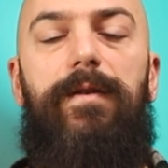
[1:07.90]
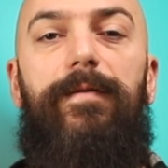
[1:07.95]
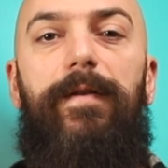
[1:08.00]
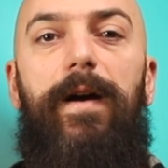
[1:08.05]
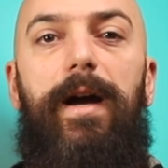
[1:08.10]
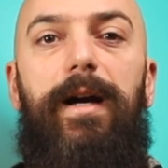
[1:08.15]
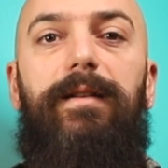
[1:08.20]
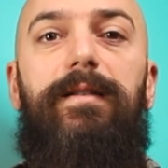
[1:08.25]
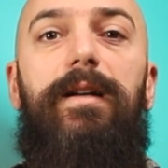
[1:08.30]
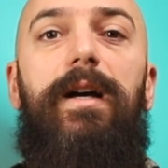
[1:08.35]

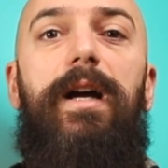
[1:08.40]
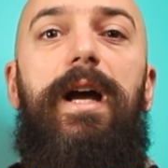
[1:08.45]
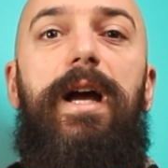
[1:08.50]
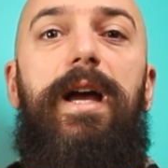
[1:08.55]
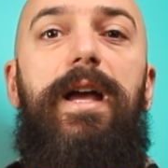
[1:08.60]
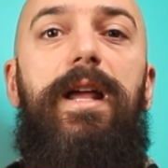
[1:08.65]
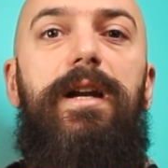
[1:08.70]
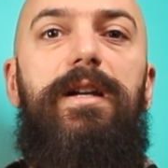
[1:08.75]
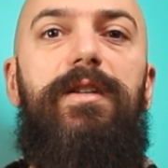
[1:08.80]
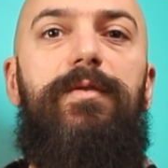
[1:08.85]
fact,
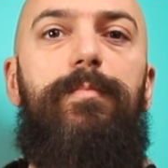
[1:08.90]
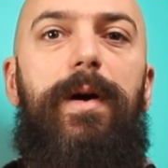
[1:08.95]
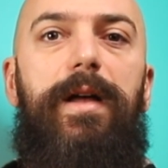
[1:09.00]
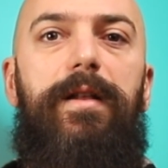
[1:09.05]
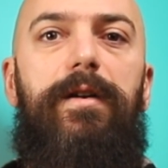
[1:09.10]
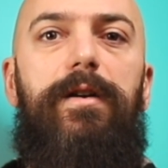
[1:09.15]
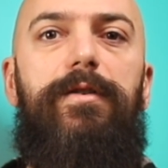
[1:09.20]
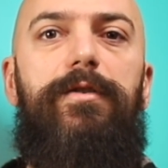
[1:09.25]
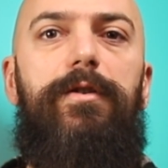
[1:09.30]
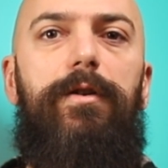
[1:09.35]
it is
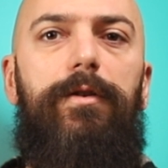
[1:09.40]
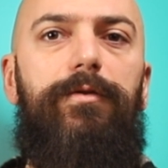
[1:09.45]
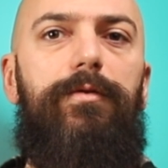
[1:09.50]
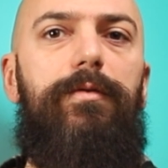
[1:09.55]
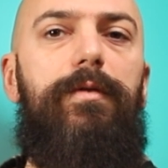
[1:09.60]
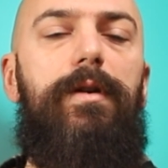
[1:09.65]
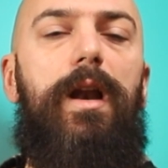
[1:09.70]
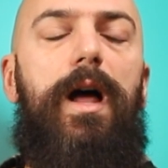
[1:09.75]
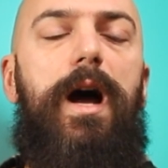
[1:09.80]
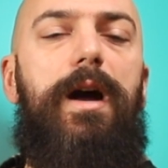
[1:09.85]
better not
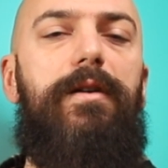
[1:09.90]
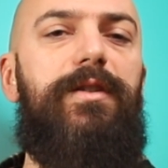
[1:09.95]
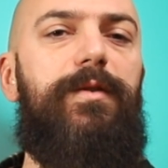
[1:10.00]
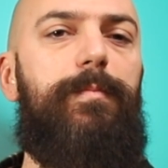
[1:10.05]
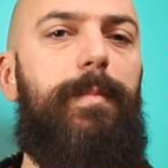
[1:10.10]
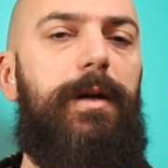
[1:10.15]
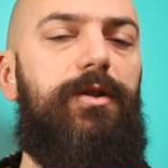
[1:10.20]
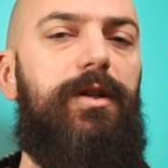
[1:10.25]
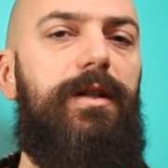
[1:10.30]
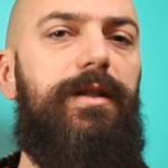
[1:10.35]
to rely on
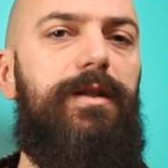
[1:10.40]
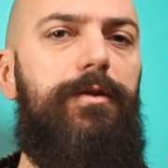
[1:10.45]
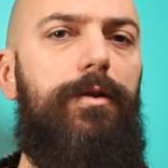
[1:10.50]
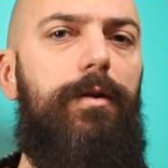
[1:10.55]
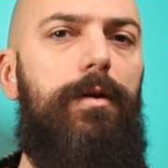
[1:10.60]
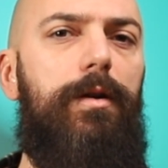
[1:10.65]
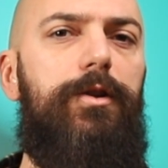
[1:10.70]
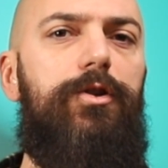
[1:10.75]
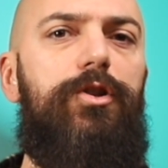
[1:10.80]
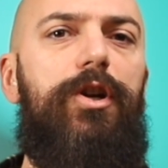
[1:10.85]
specialist
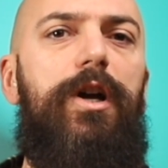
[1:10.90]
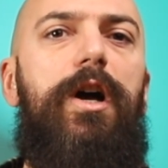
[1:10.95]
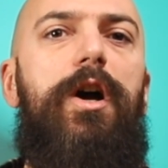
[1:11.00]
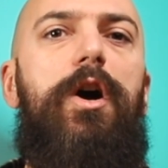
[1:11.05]
knowledge